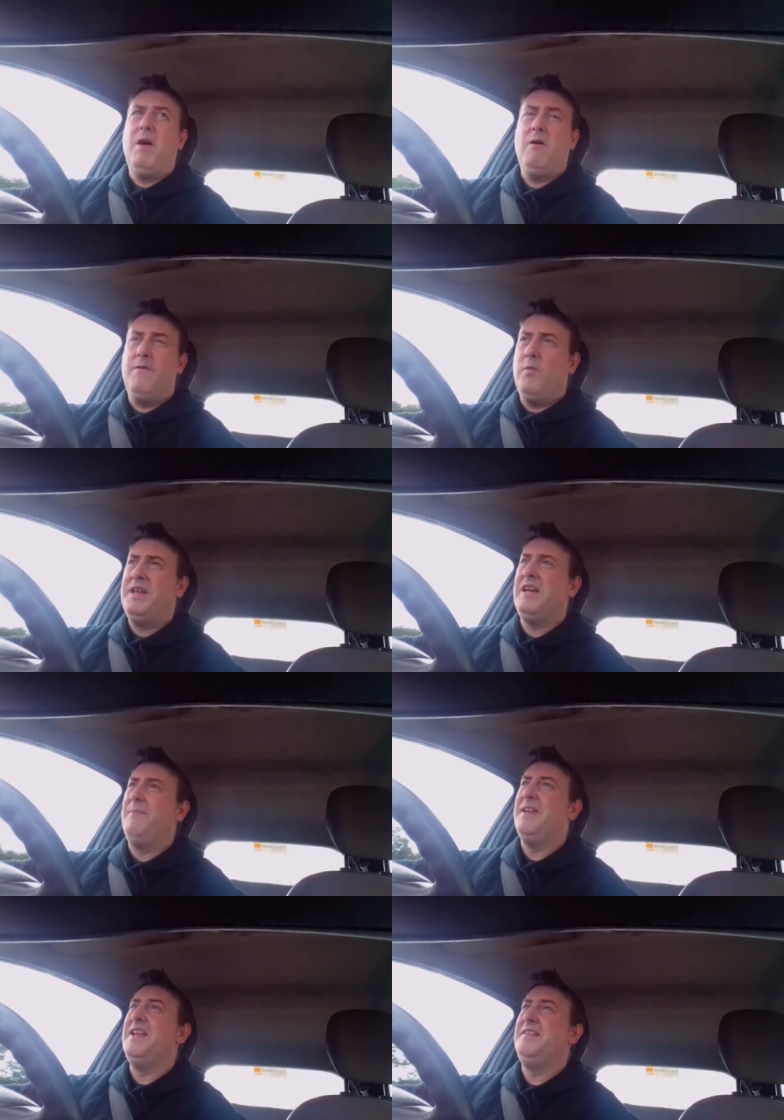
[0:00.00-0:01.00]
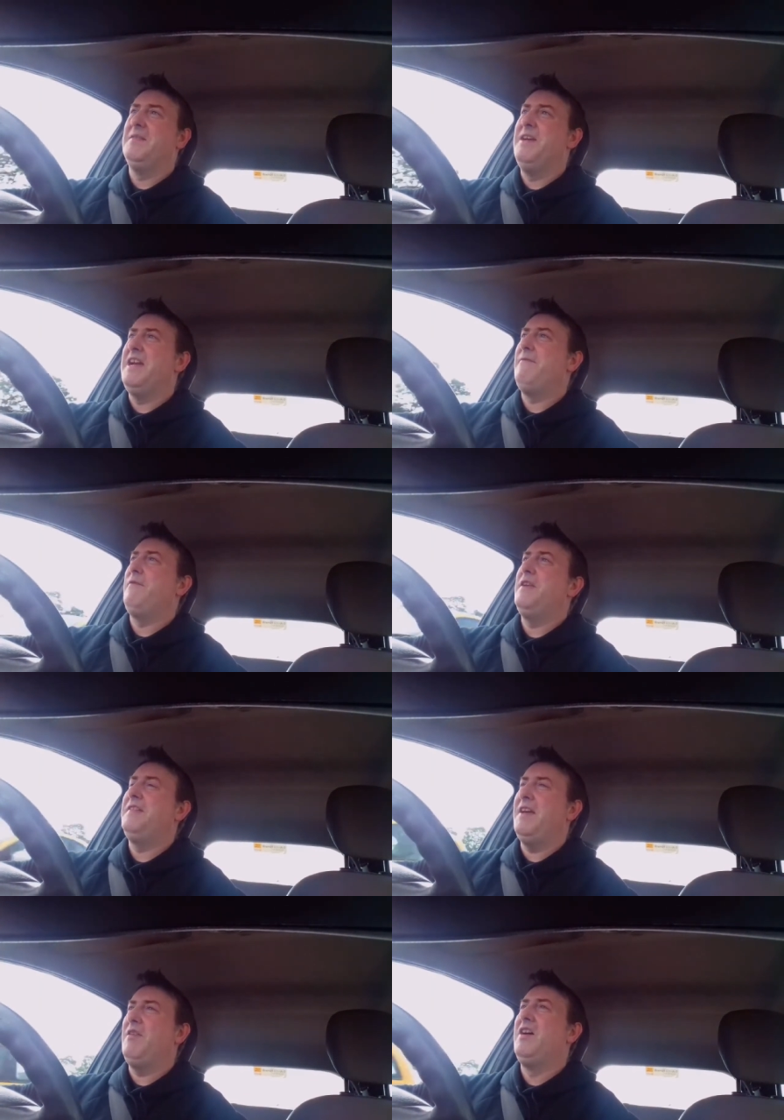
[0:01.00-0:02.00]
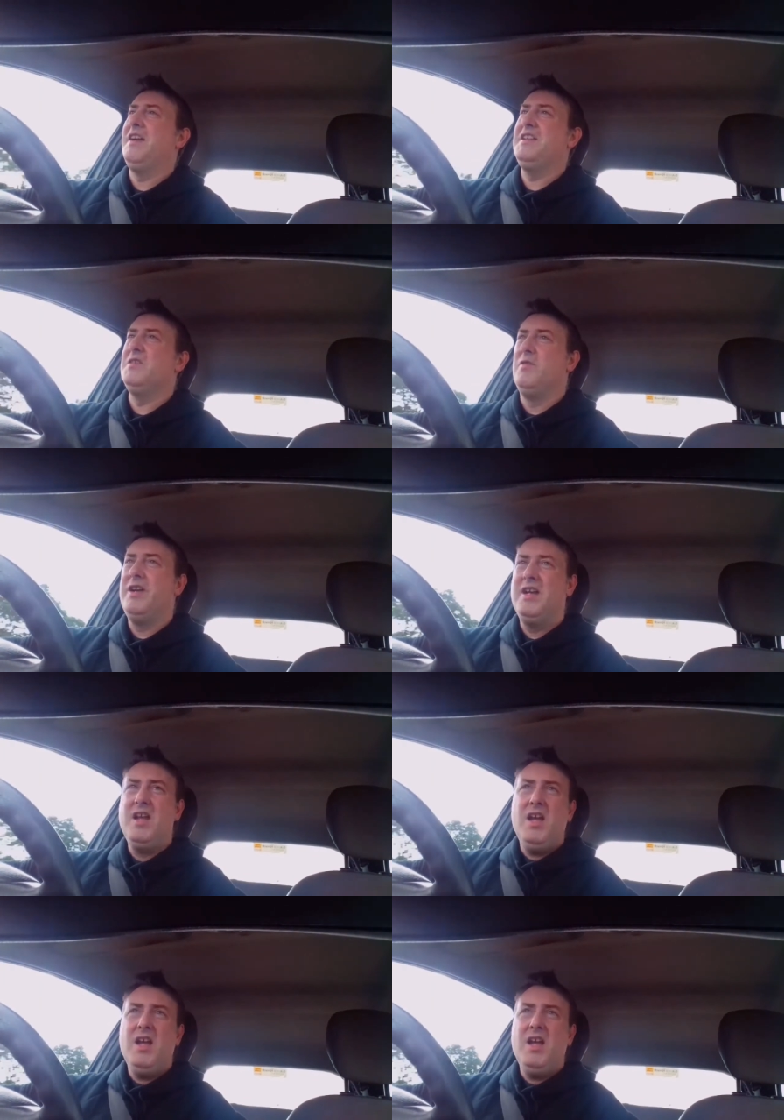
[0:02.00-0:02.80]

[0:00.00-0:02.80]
of the wind companies to make everything sound hunky dory.